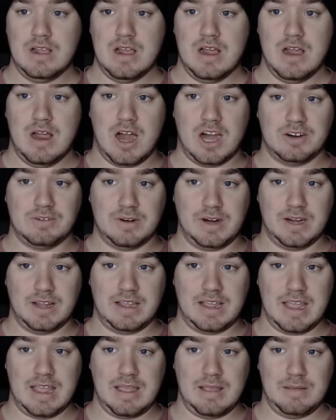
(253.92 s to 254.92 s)
our
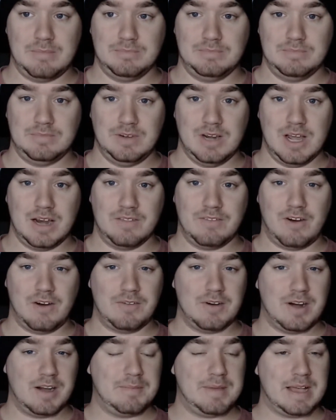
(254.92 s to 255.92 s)
running game, none of our
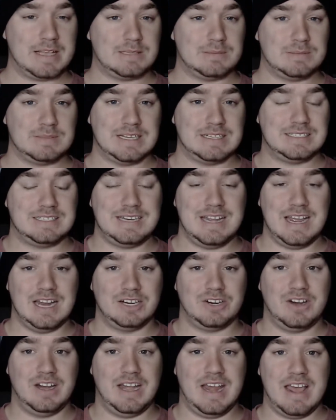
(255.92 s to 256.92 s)
running backs besides
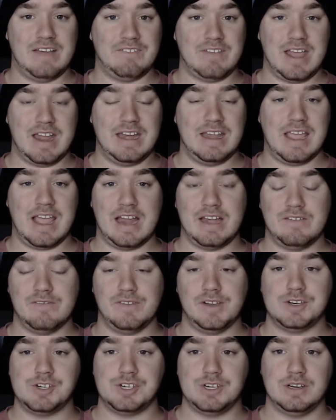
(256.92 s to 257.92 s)
Tion Green have any kind of
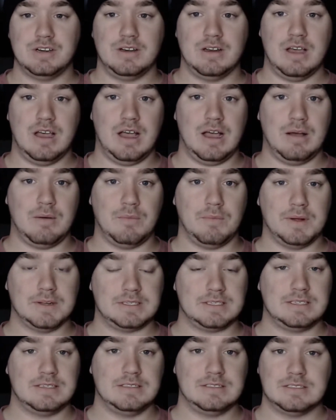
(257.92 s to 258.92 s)
vision what
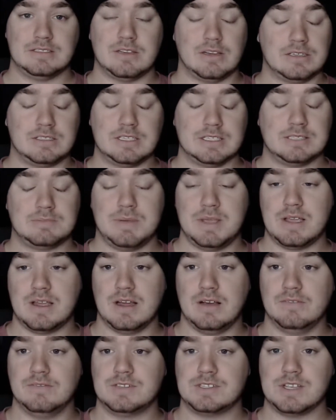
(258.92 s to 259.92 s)
to speak
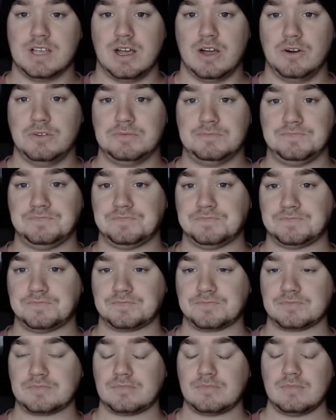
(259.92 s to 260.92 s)
of, so
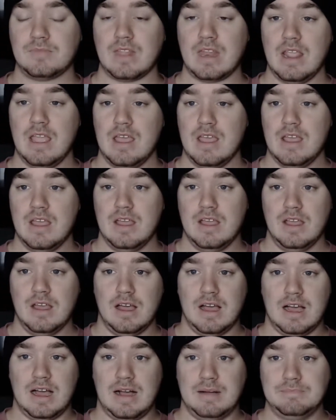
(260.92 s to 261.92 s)

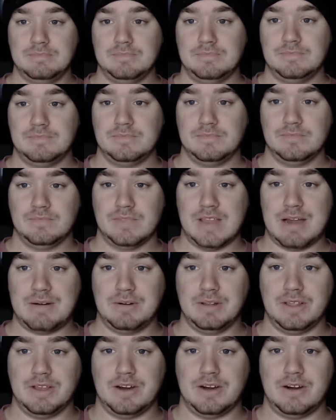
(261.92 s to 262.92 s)
that
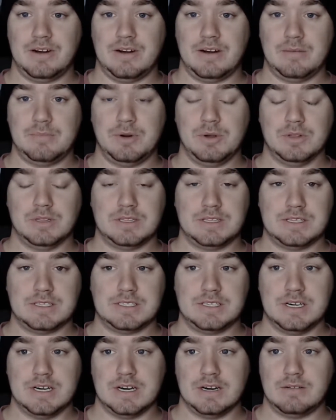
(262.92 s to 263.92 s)
really hurt Abdullah
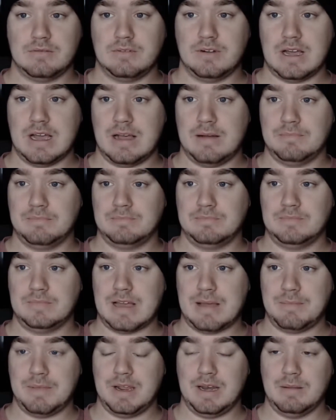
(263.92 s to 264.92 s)
this year,
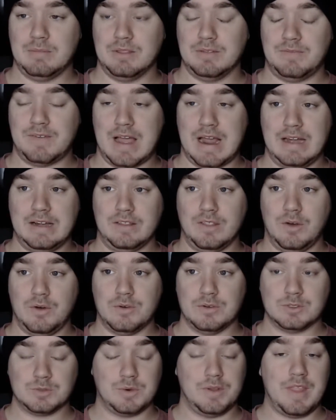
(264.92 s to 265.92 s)
not being able to find the
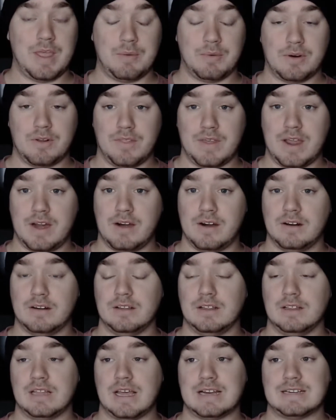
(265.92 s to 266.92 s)
holes when they were there.
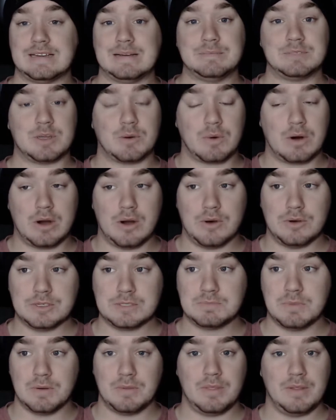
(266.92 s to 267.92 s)
A lot of times there weren't holes,
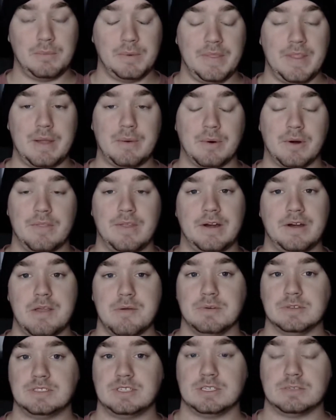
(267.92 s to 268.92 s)
but when they were there, he
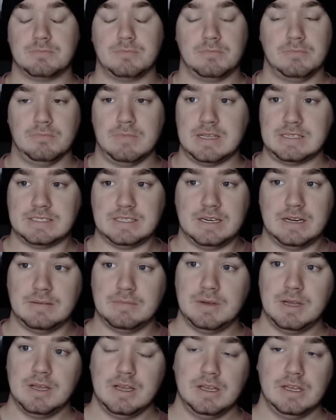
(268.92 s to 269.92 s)
was just missing
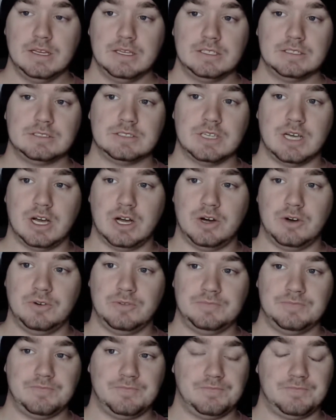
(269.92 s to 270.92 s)
them.
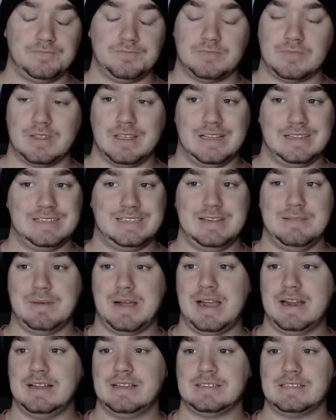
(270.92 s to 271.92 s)
So D-
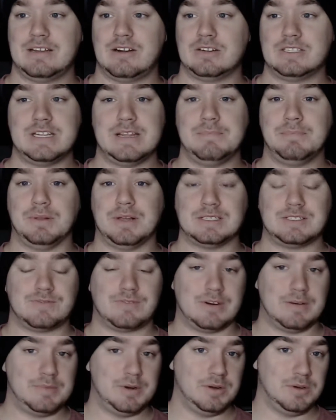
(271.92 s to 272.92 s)
or D+
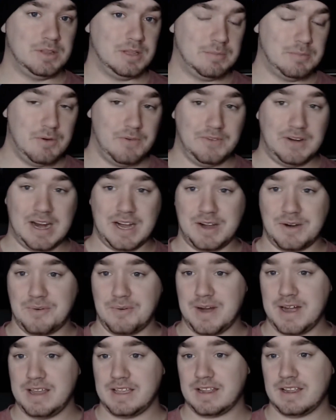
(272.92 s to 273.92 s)
for Abdullah. Moving on to
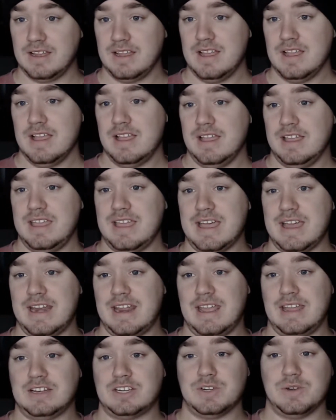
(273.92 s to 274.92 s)
Riddick, he had
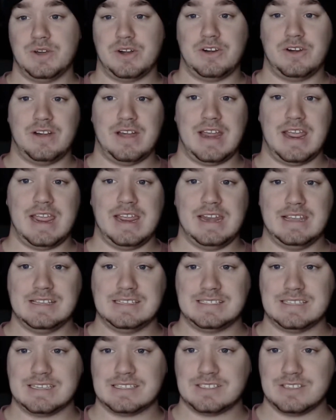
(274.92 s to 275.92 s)

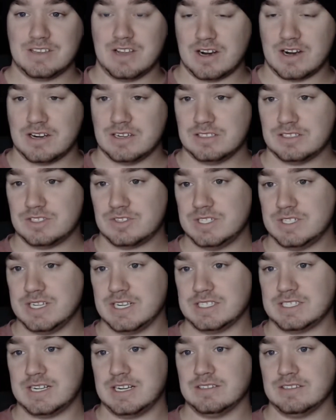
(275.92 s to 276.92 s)
286 yards, 3
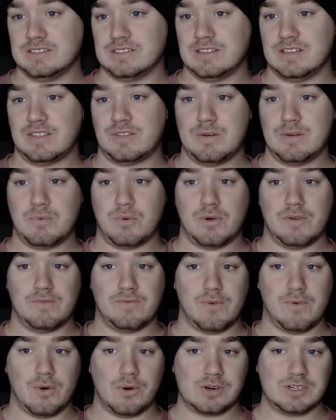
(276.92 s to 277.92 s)
touchdowns,
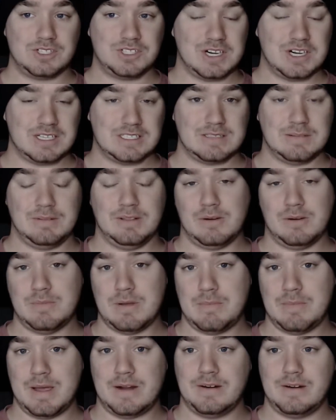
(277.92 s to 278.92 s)
3.4, just a little
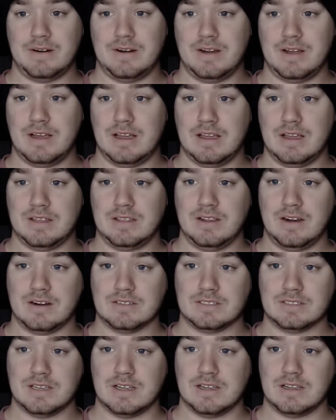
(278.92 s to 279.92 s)
bit better
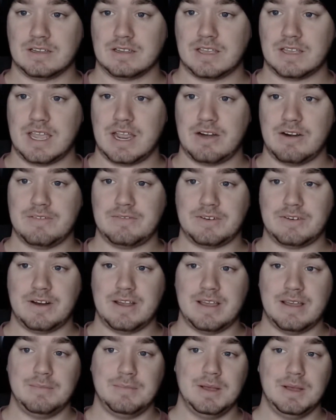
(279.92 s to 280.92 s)
yards a carry for
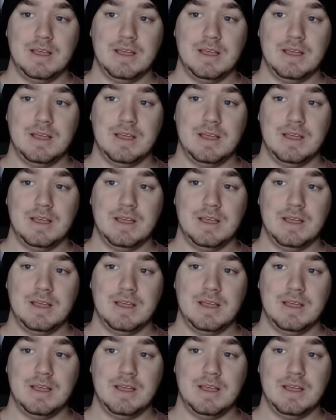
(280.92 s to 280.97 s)
him,